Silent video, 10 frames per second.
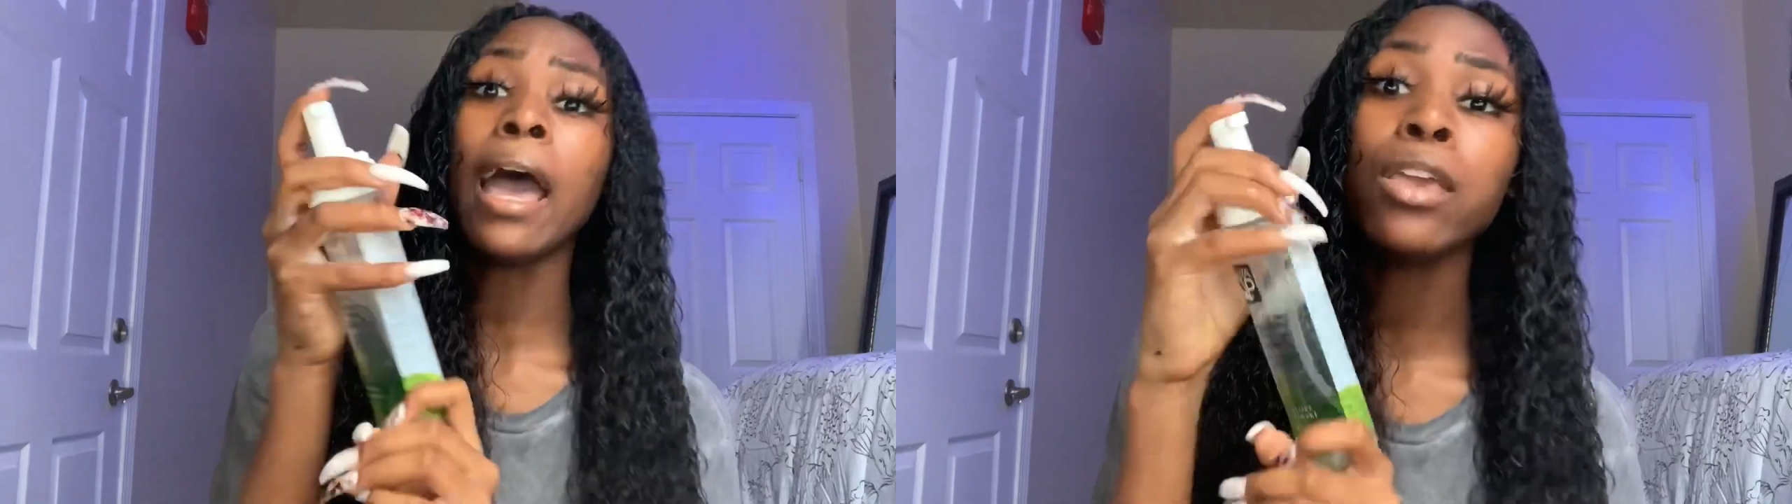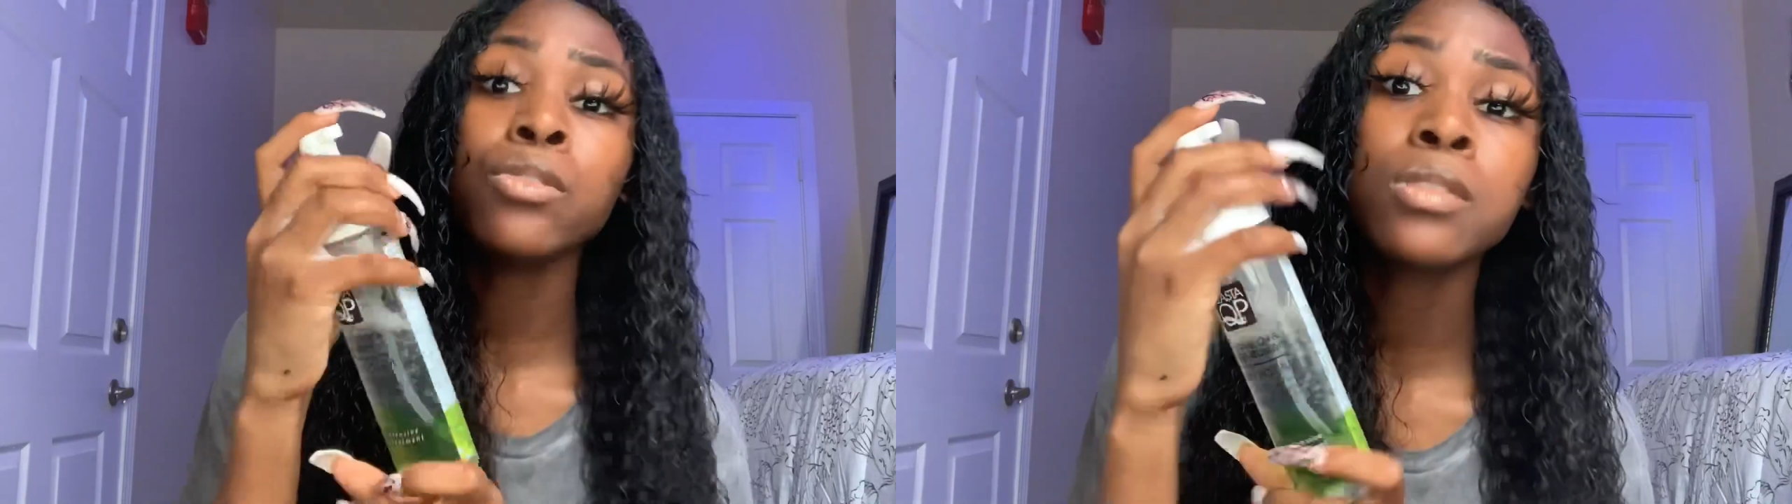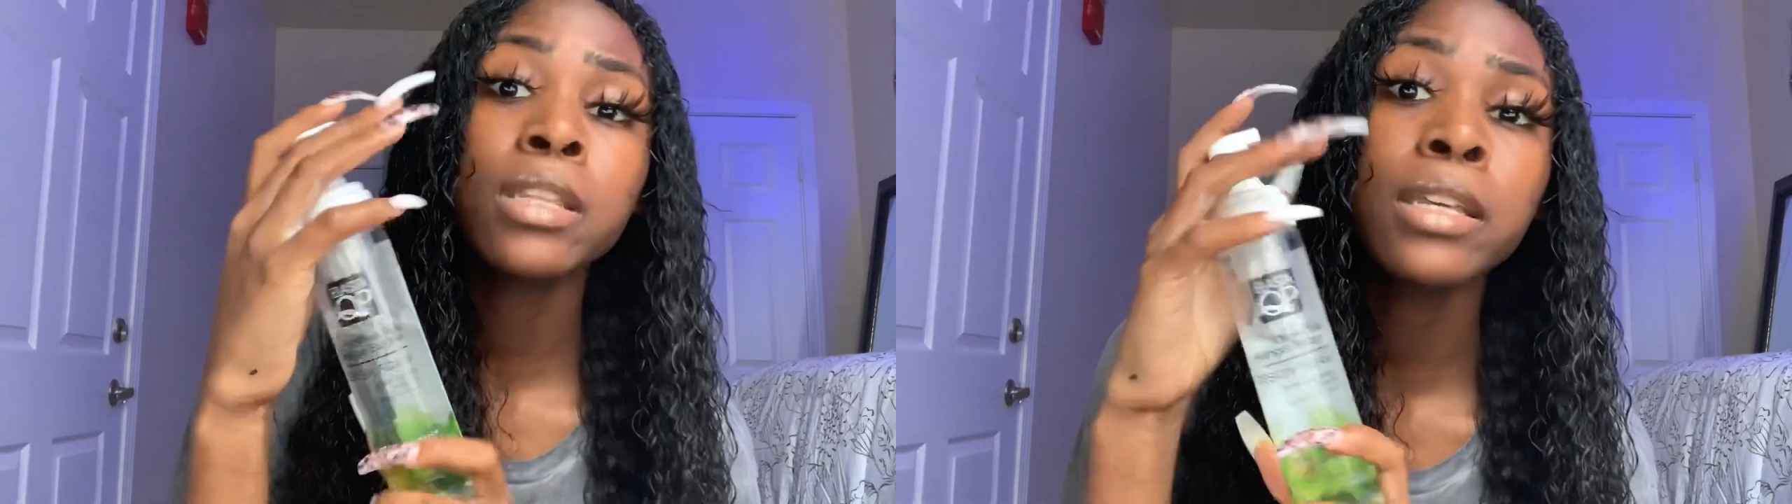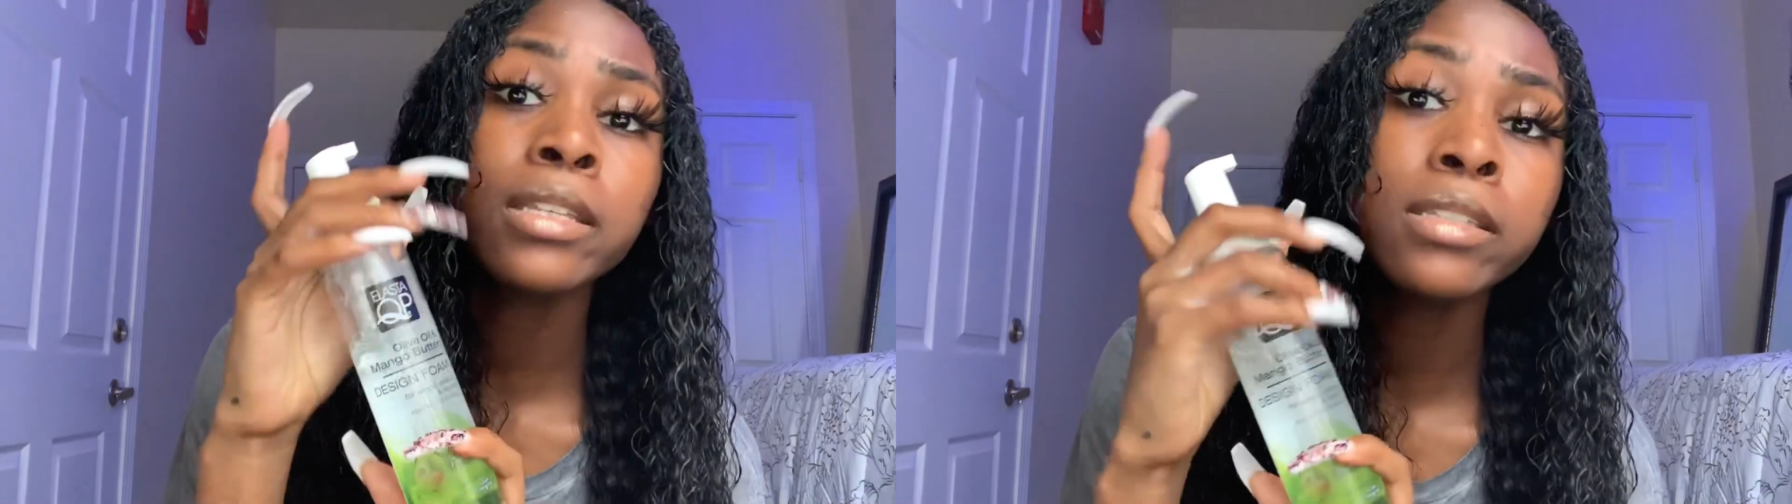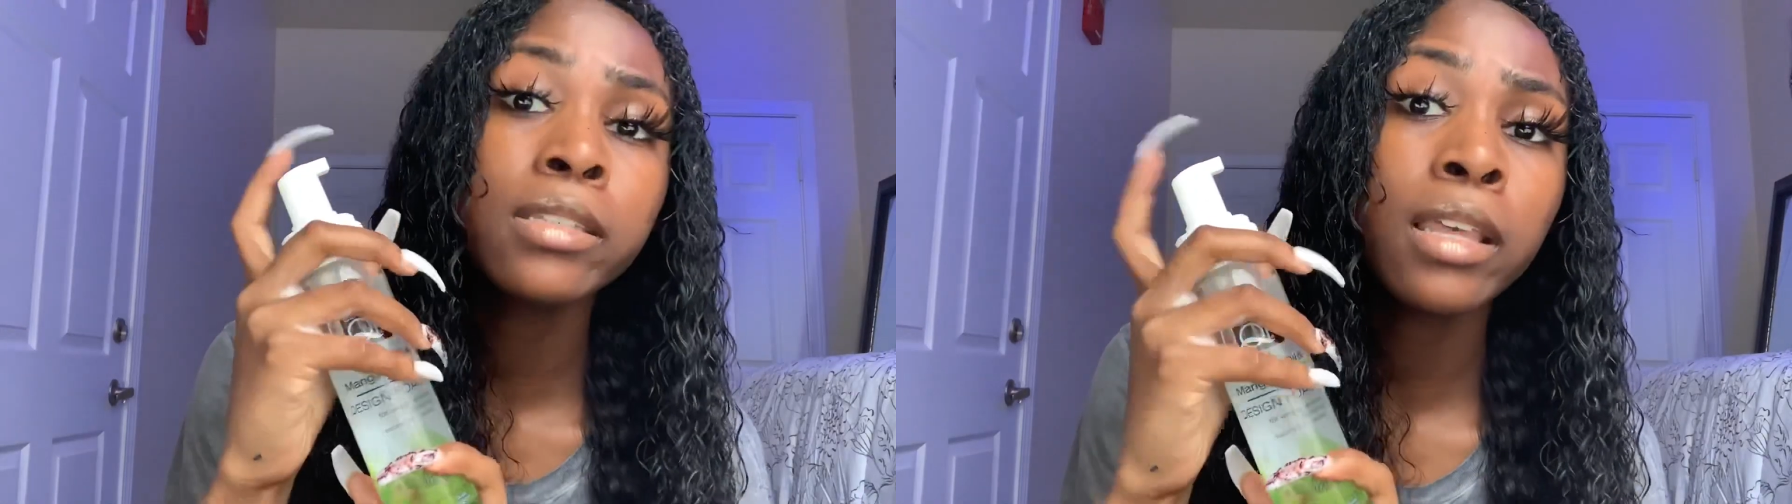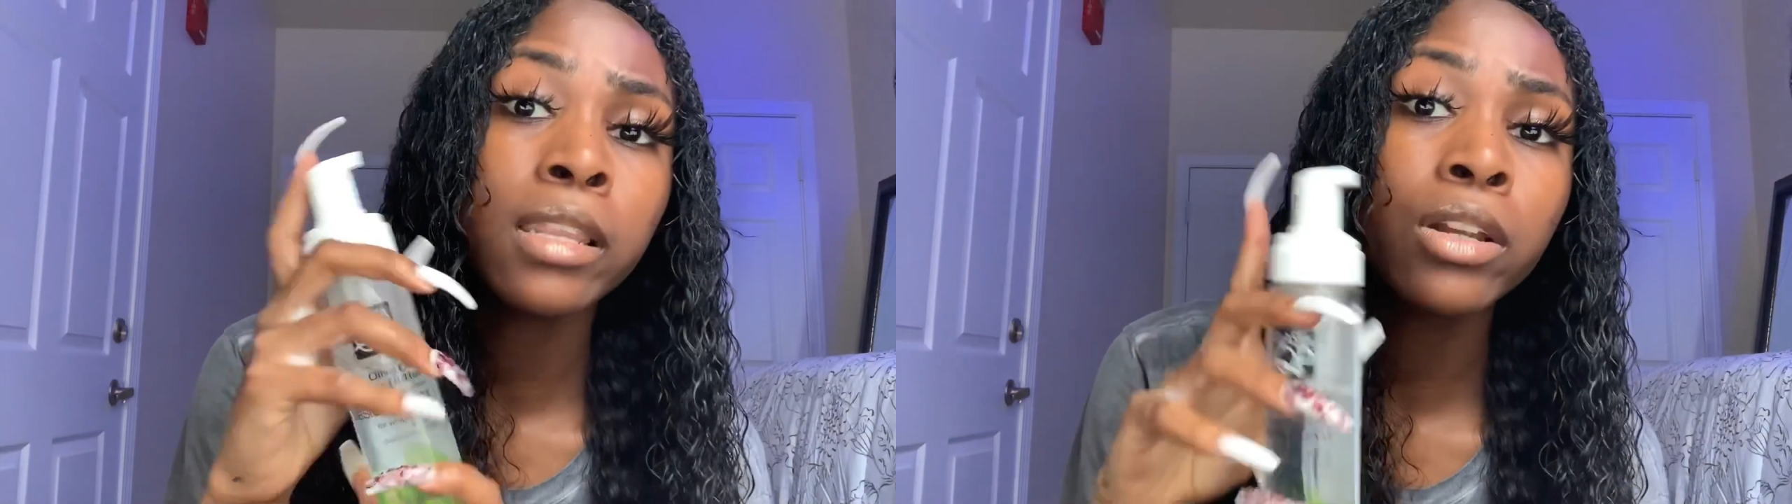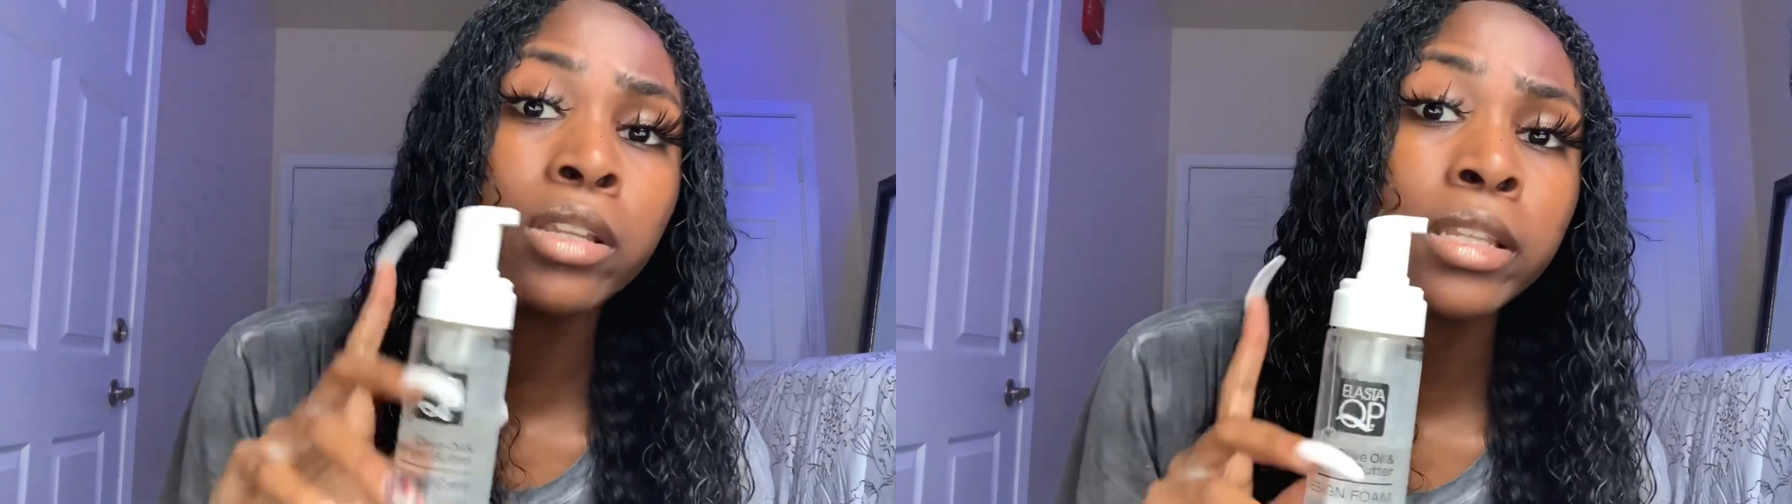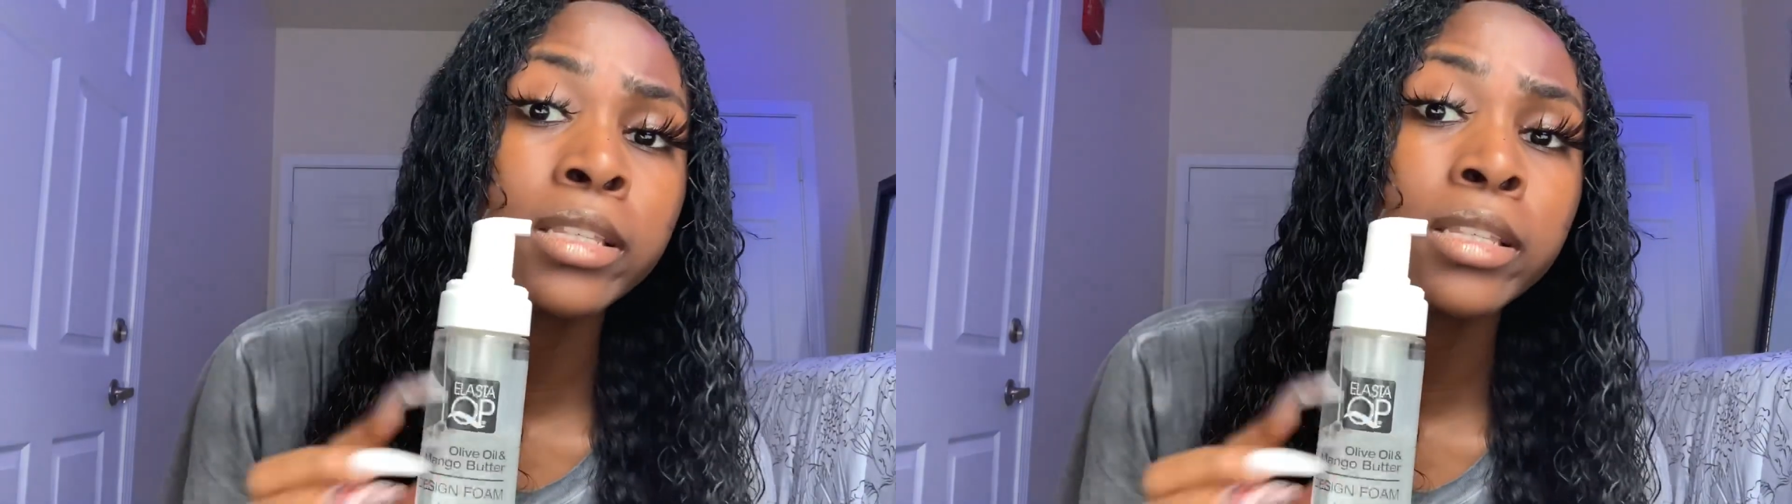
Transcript: I use this and literally